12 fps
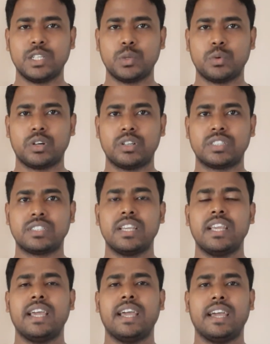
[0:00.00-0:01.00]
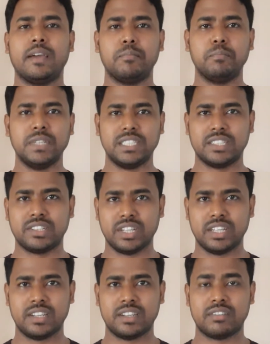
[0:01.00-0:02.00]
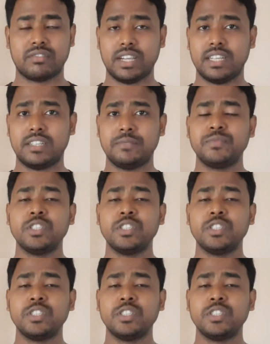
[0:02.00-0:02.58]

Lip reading: towards a misery, right?